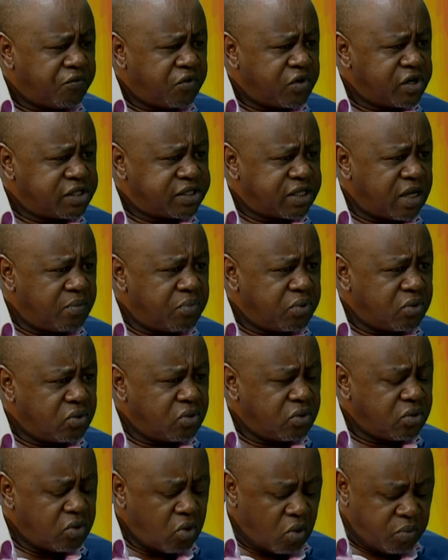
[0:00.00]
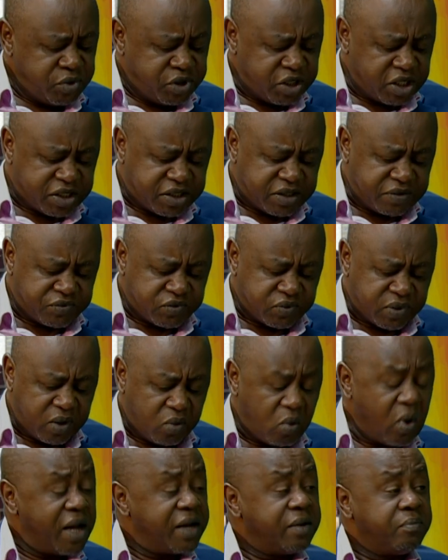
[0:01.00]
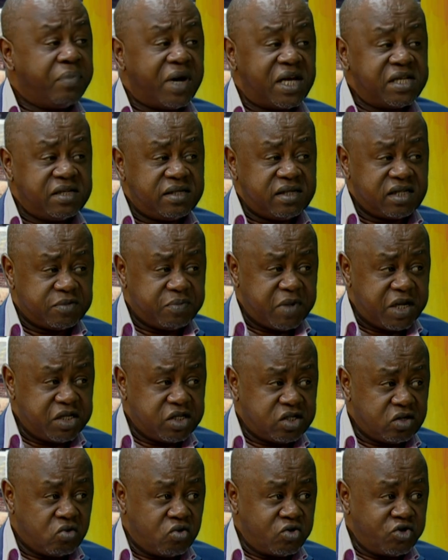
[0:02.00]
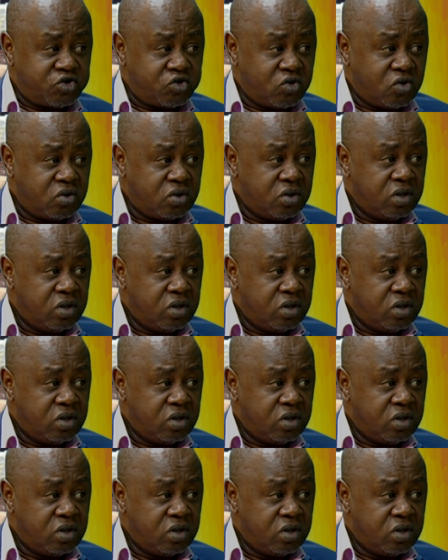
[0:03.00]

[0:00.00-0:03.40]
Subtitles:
for example, objectives were, one, budget expenditure control.